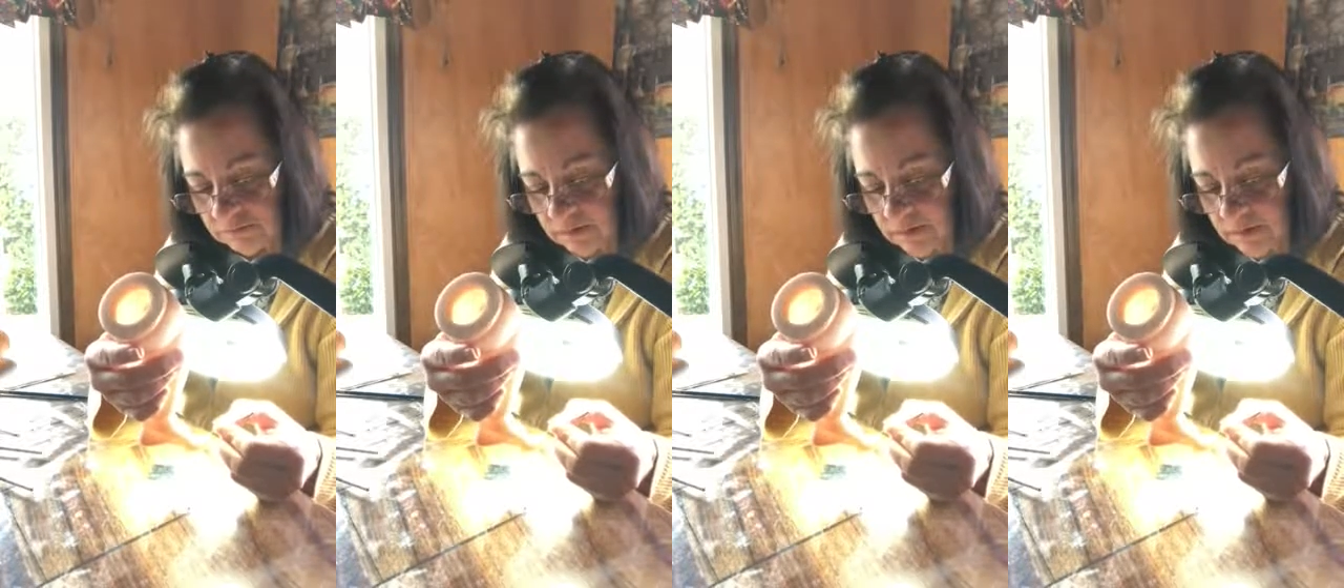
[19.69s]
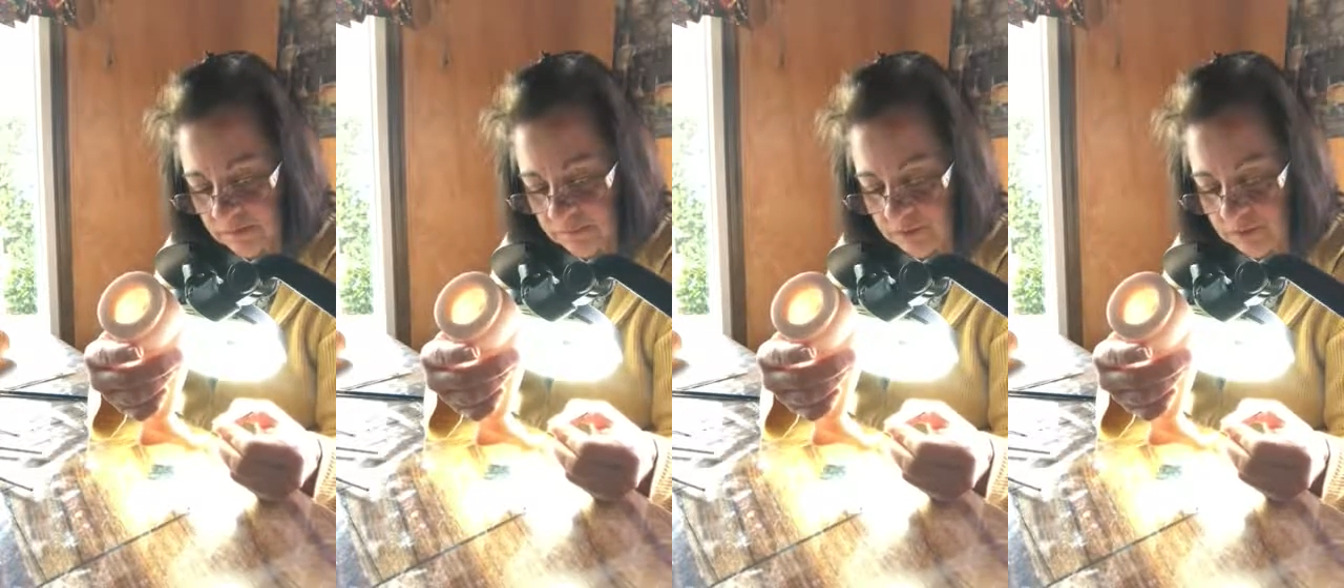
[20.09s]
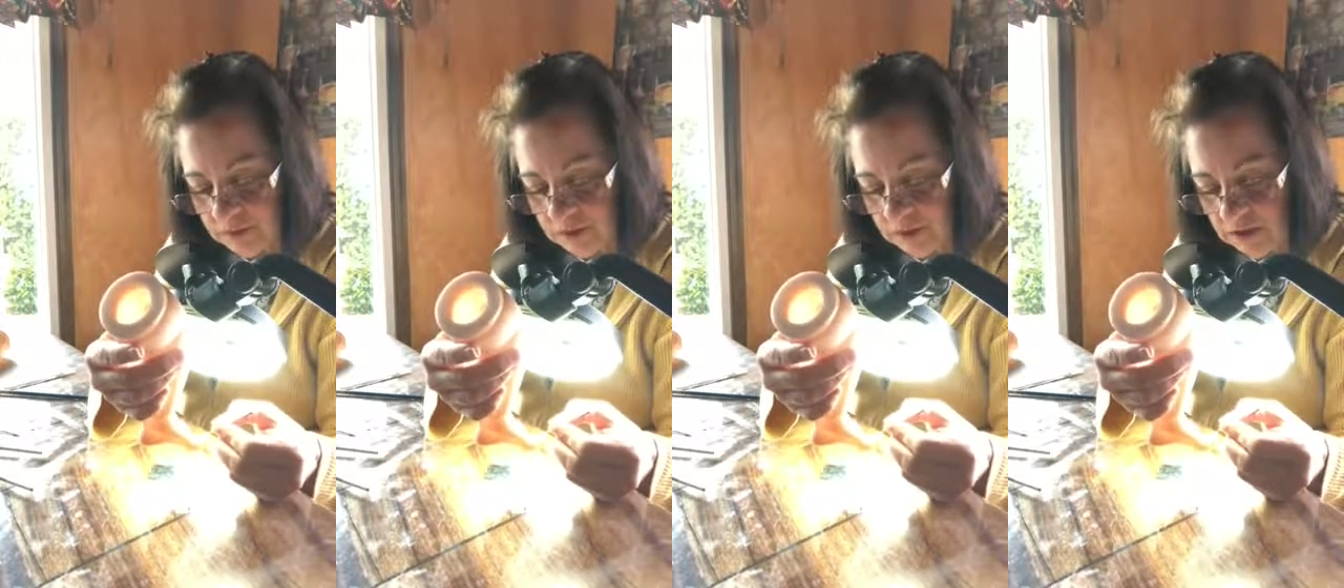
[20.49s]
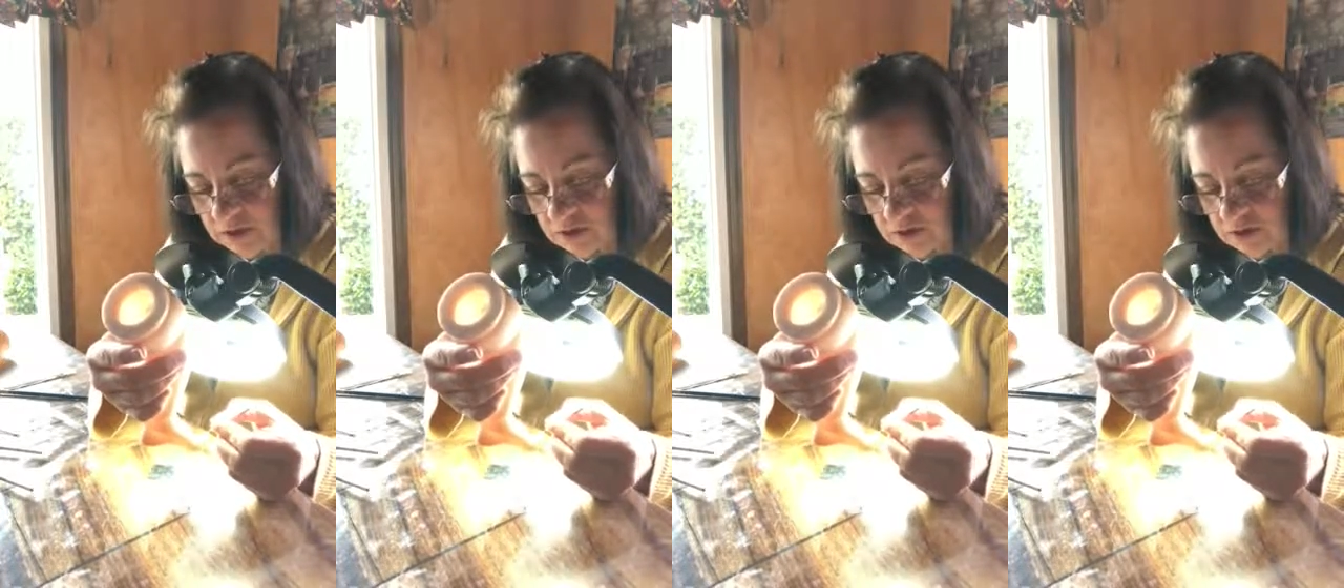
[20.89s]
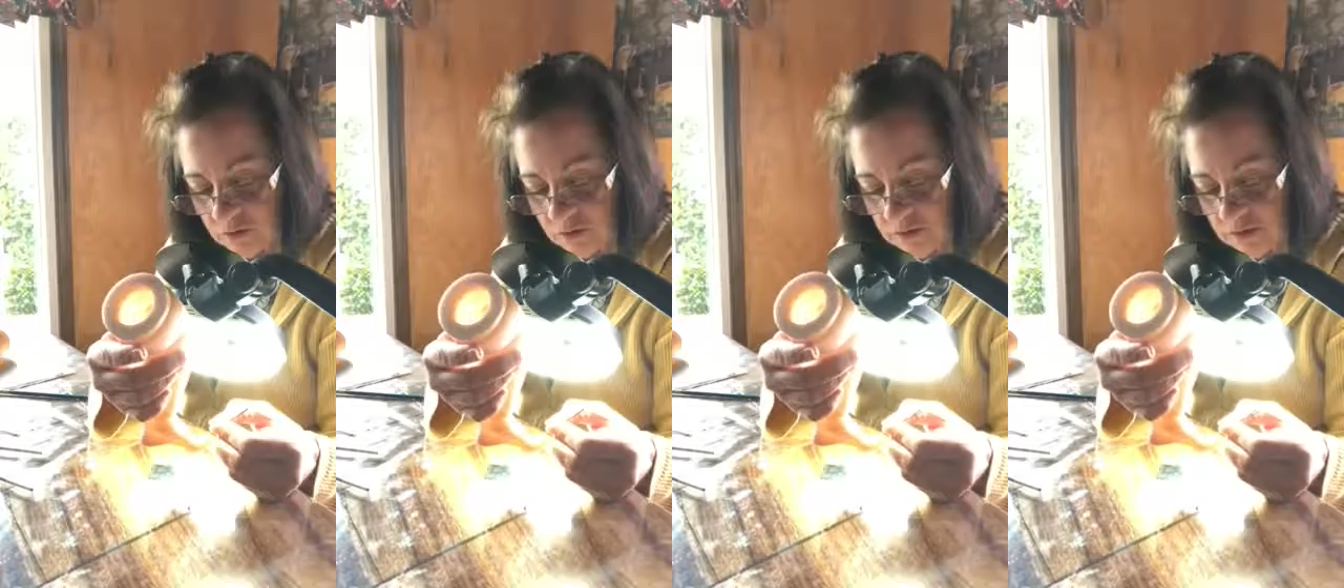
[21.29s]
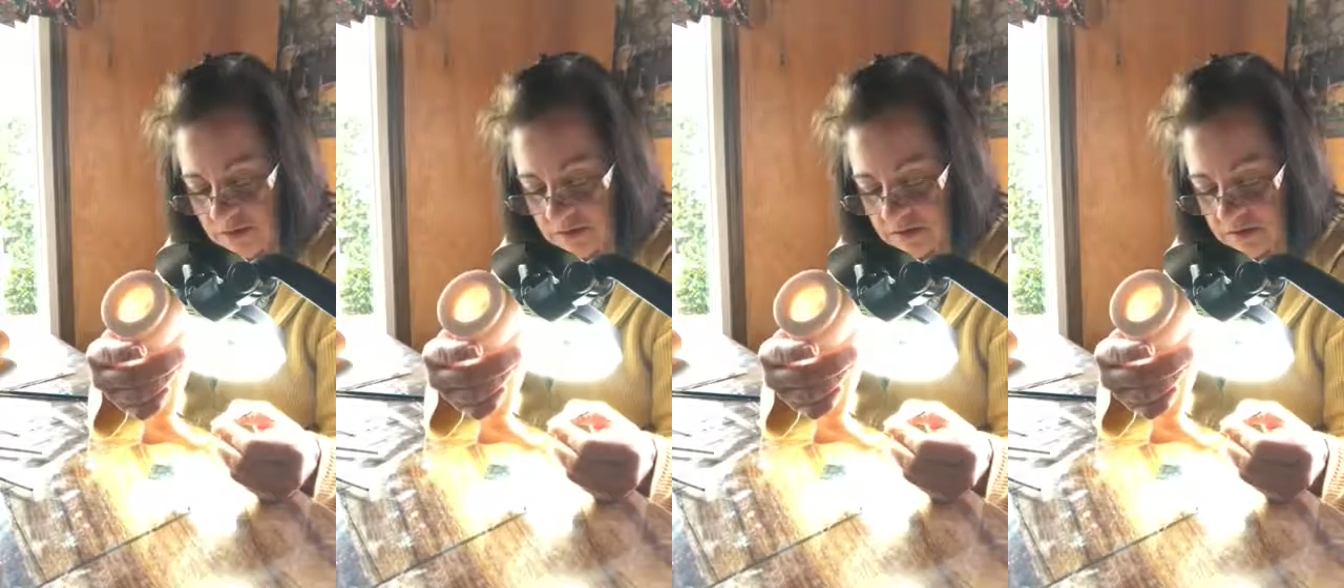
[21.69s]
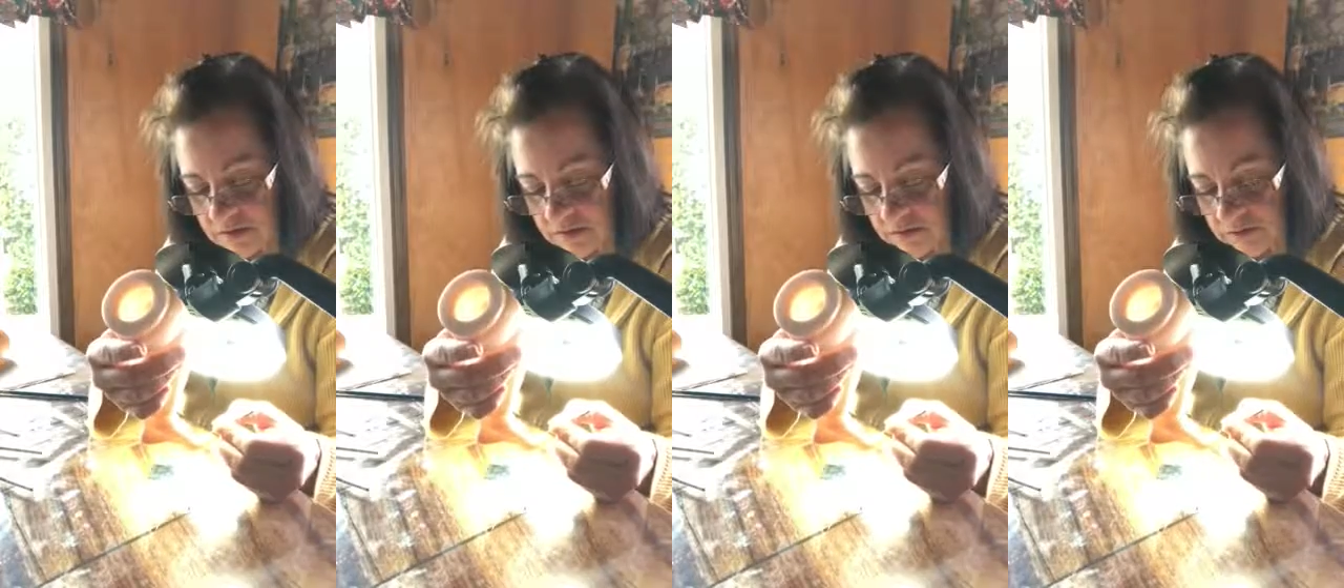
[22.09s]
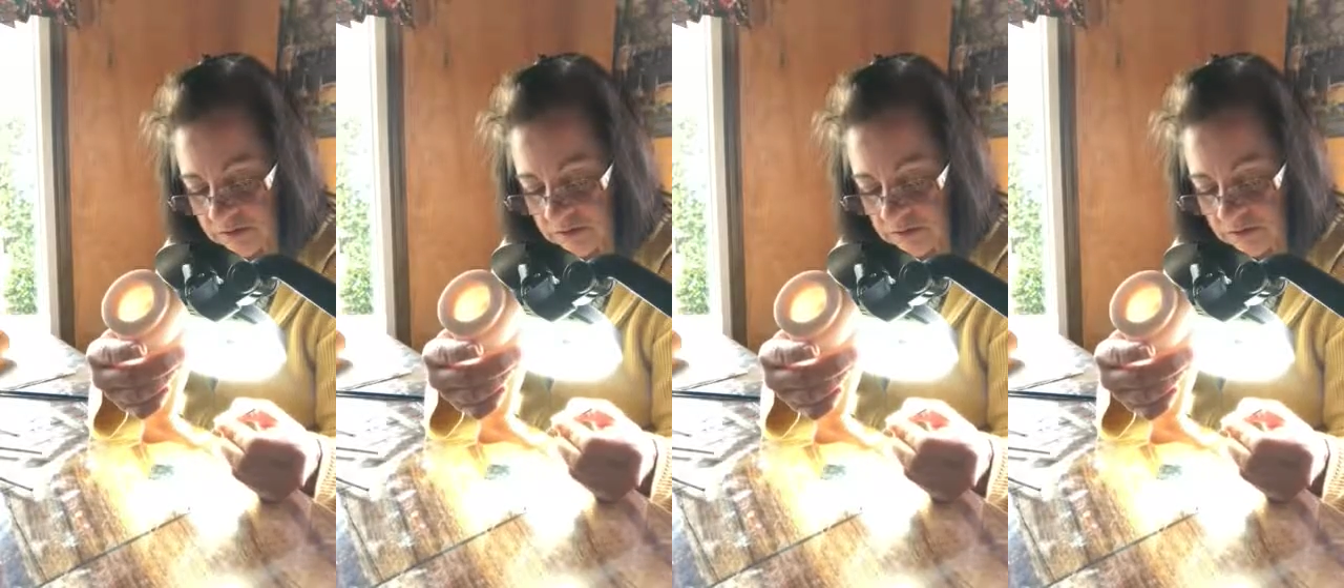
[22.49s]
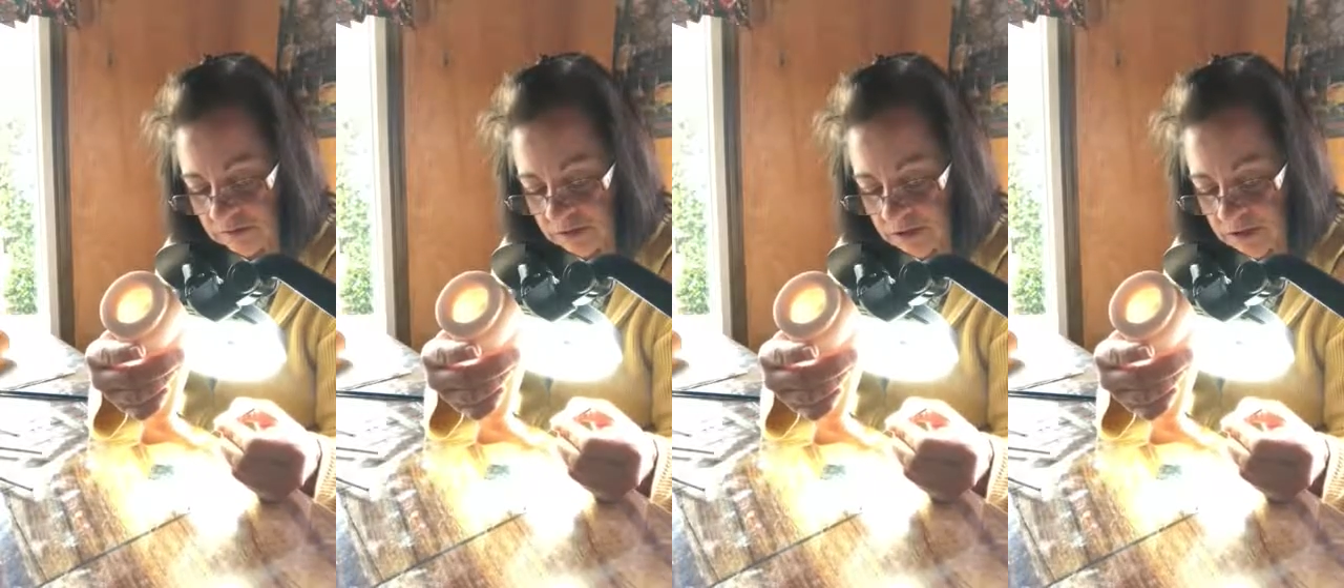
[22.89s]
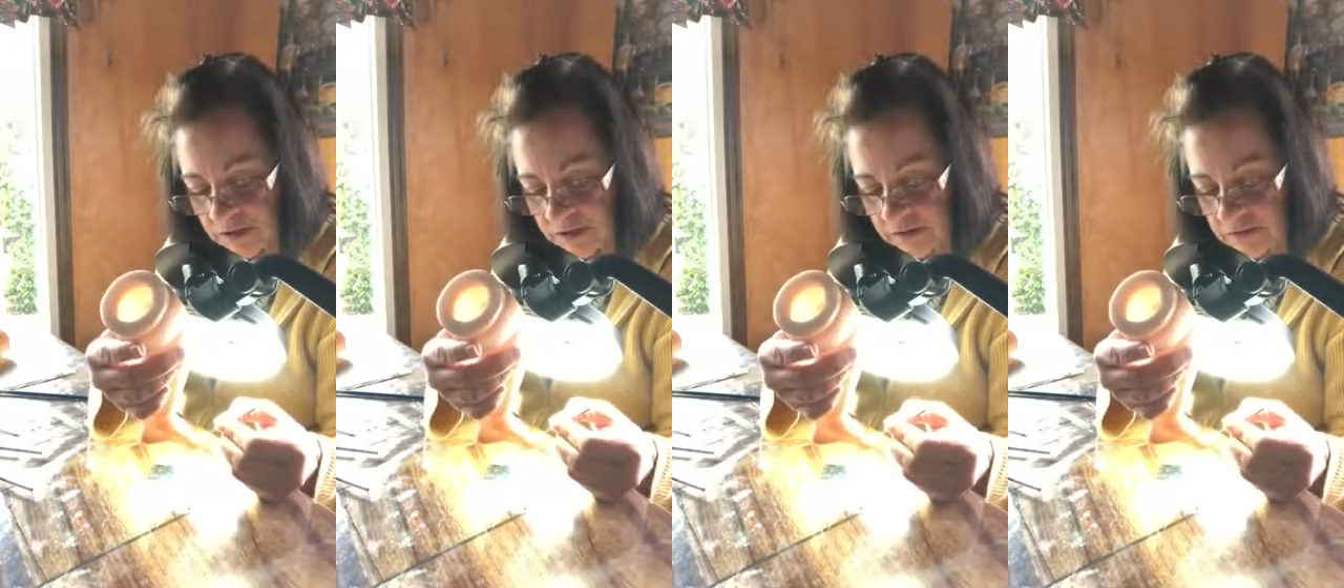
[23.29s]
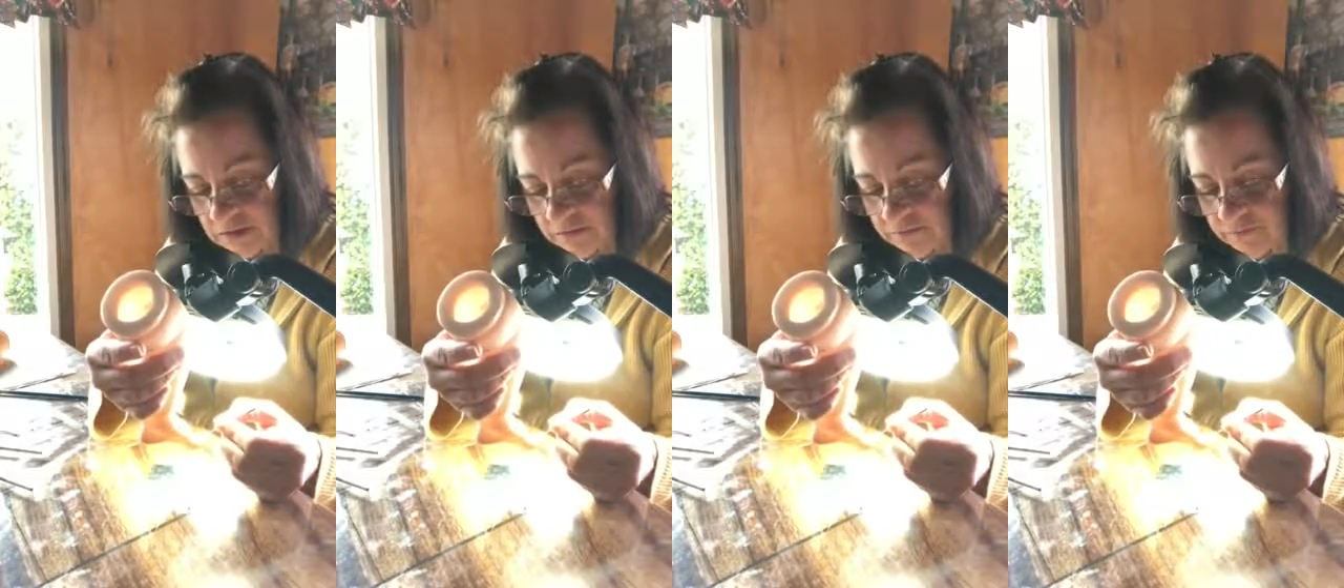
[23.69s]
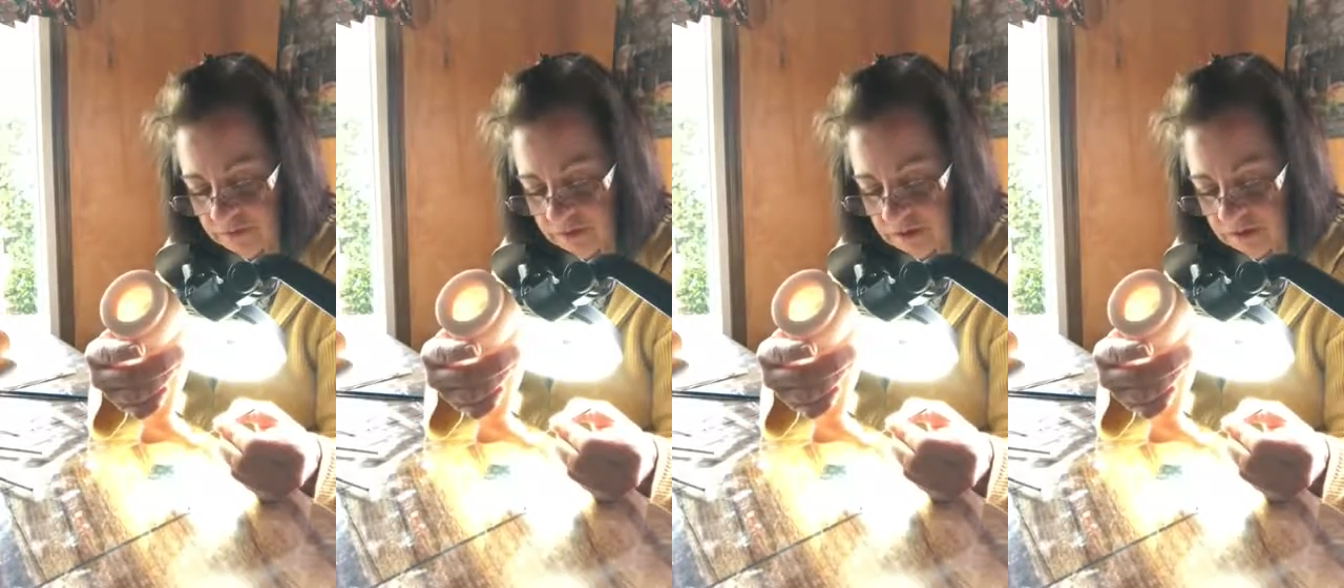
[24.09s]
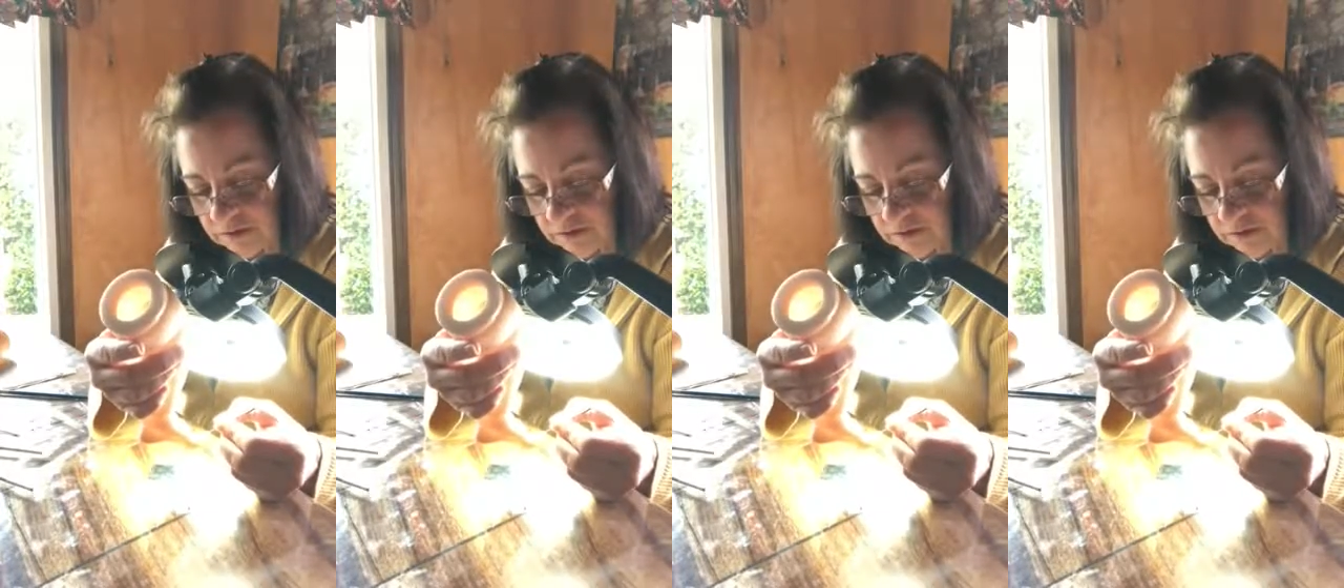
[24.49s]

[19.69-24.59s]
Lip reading: Right now I'm doing the toenails on Ireland's little foot.